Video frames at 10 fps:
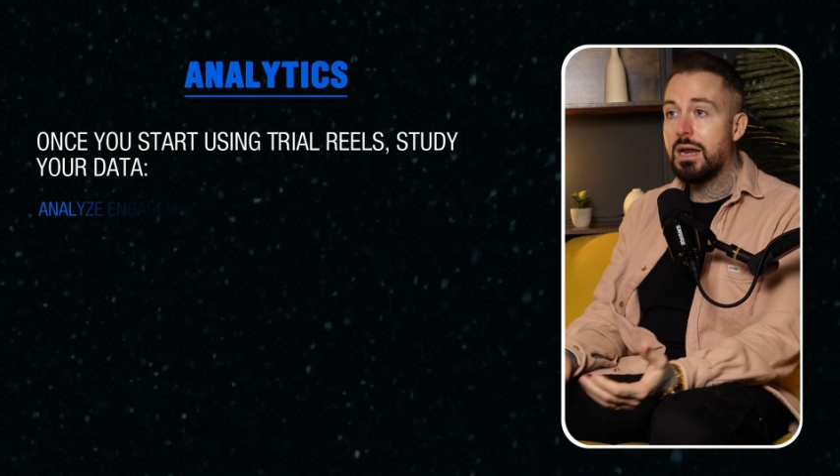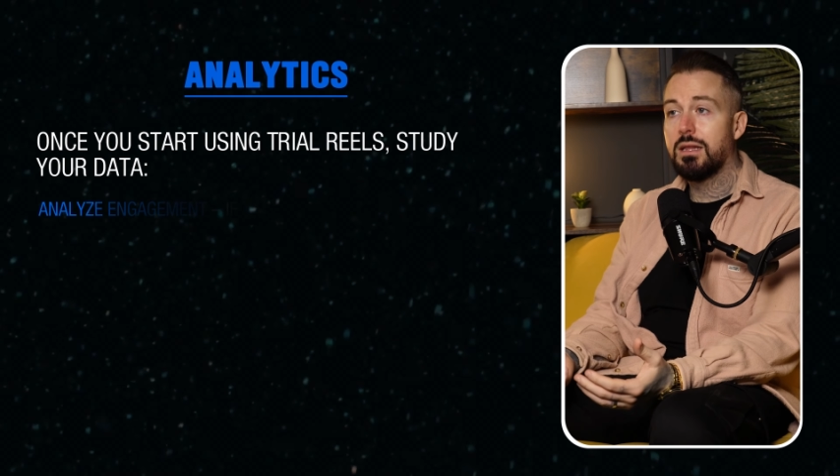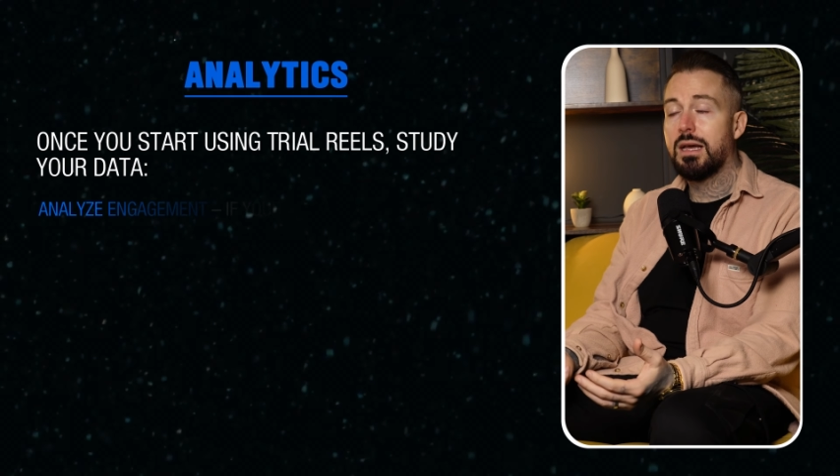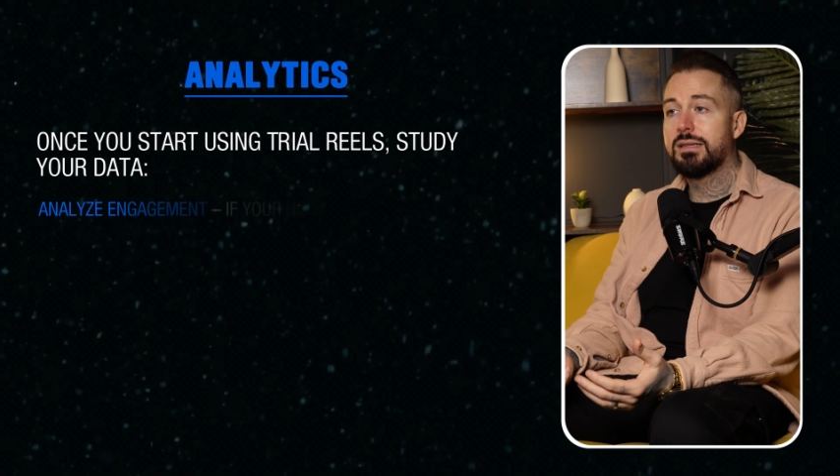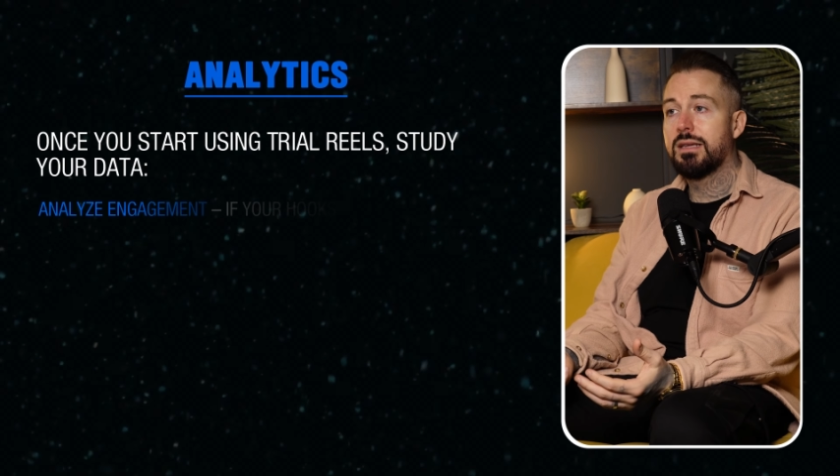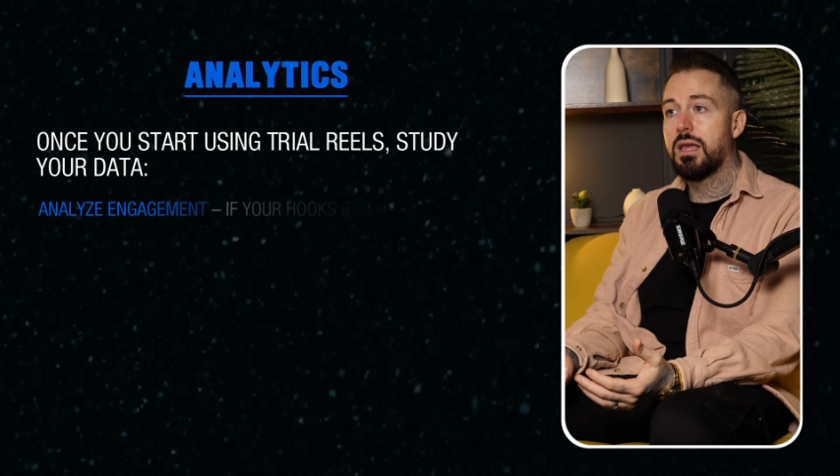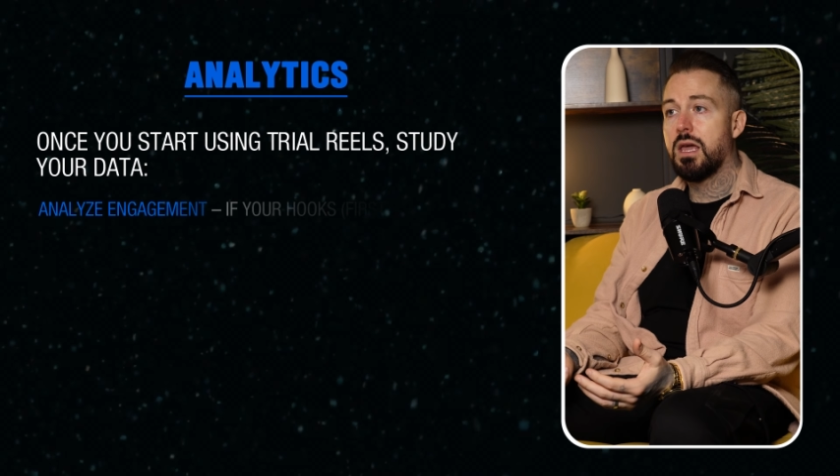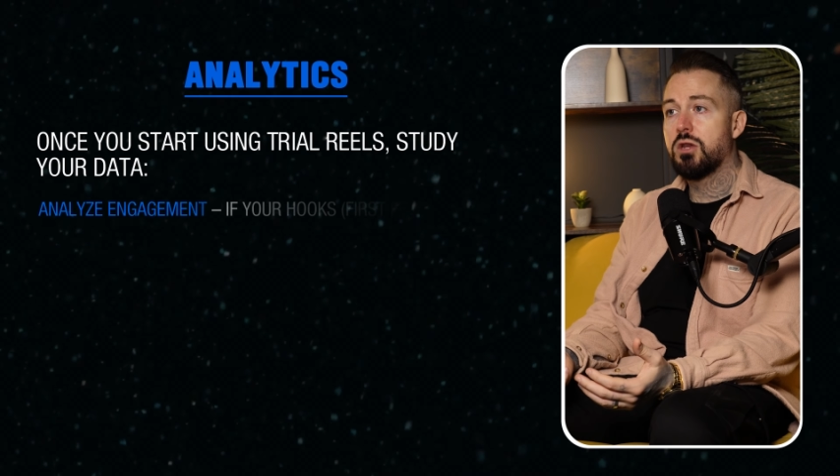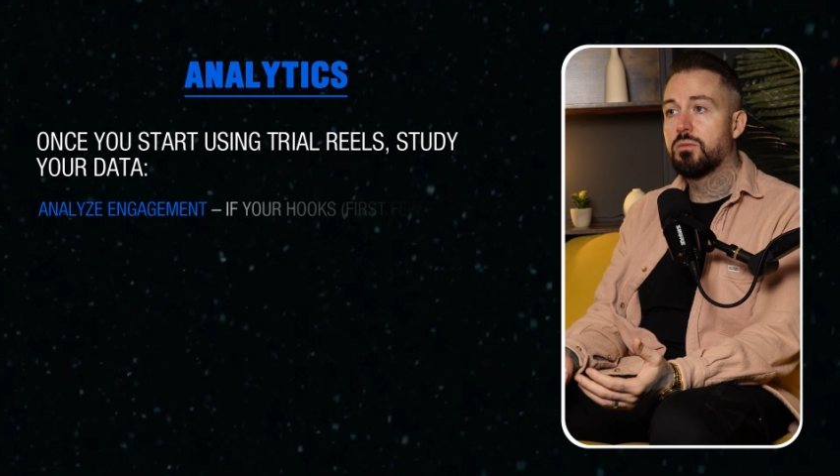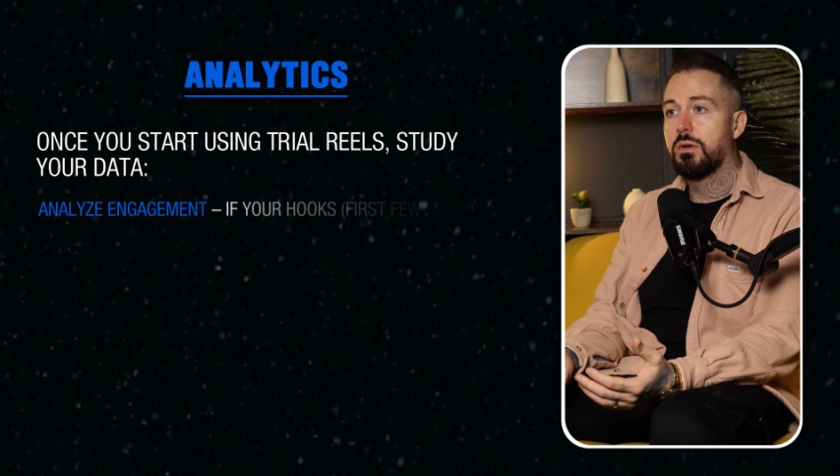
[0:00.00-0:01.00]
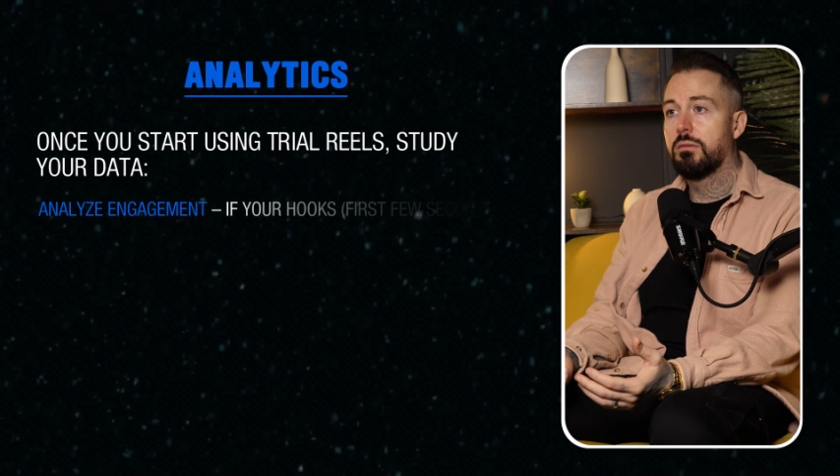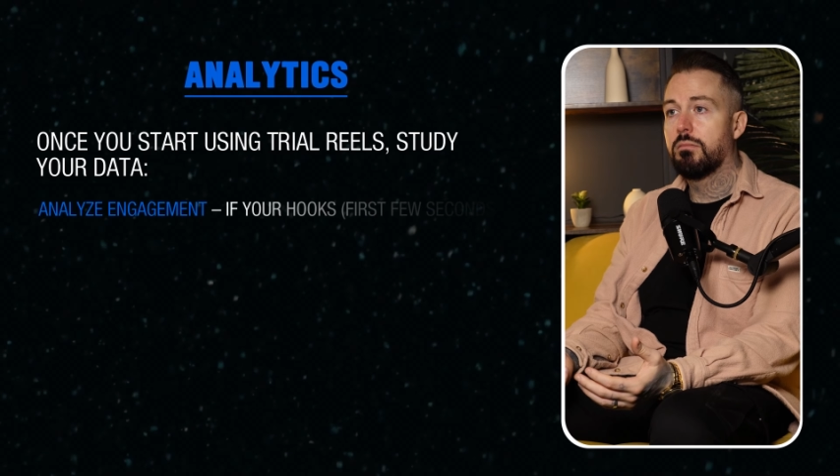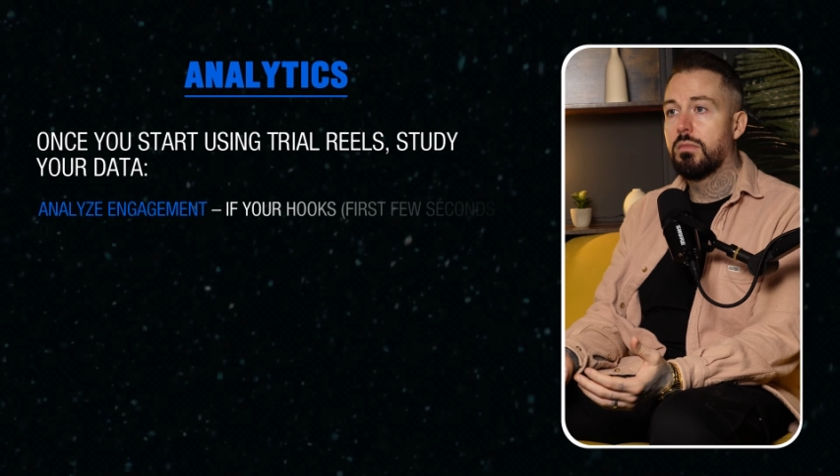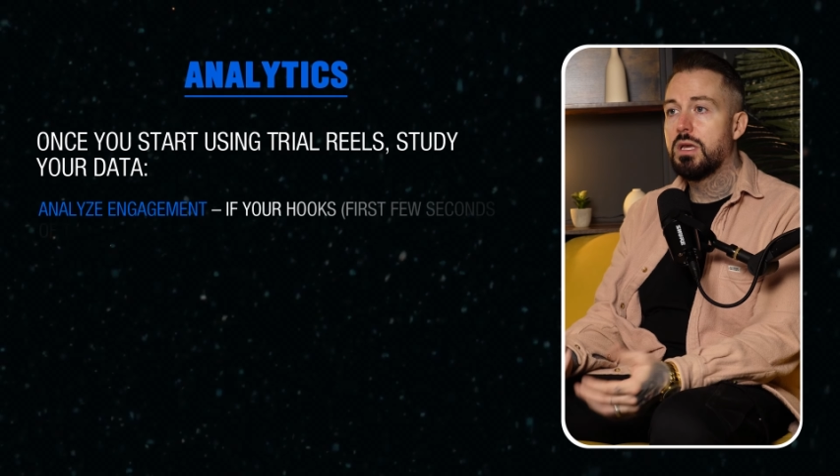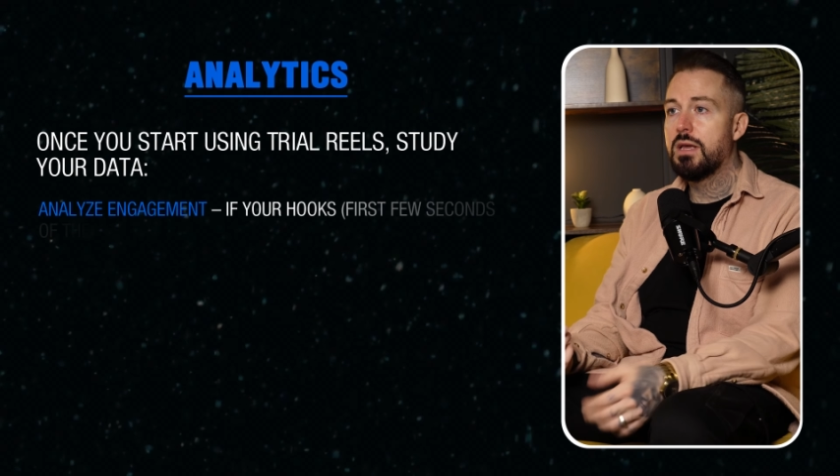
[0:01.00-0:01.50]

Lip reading: Analyze engagement.